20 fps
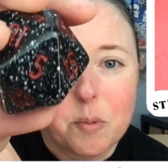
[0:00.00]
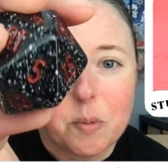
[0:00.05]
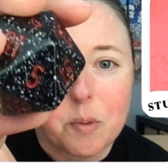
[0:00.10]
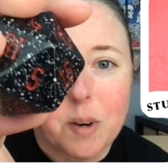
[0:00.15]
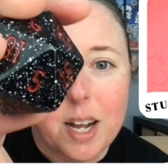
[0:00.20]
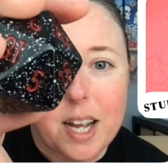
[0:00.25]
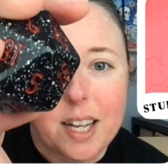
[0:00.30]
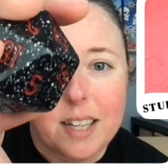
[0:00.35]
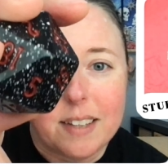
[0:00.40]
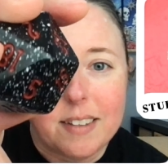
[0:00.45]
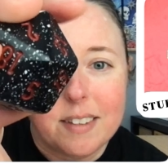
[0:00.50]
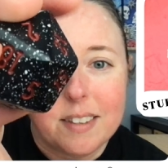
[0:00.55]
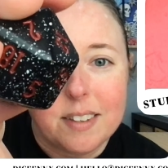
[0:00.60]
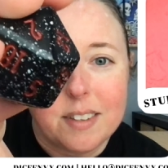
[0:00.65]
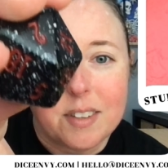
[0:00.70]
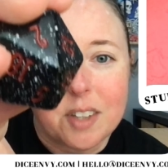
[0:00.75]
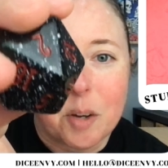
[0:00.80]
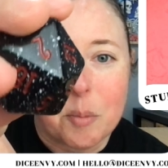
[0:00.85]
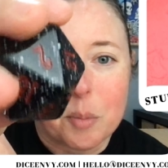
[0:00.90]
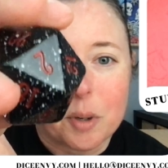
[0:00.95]
red
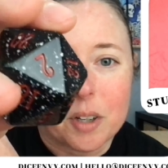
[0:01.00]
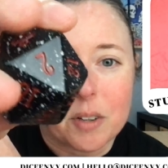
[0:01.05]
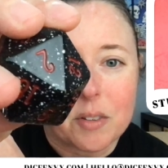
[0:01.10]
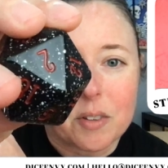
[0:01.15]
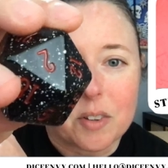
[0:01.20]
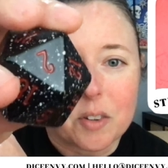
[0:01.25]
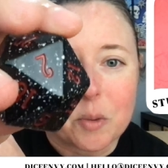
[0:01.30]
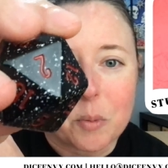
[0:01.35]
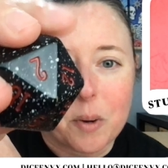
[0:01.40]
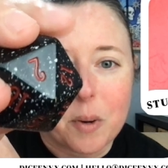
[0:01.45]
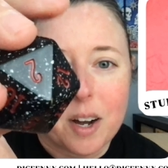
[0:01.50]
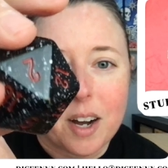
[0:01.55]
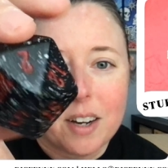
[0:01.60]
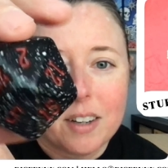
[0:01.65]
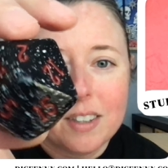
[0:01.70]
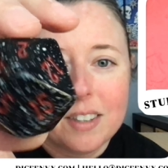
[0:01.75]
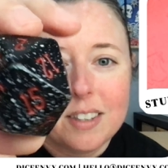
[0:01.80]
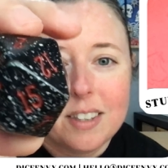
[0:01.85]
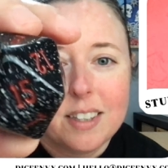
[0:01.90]
numbers as well.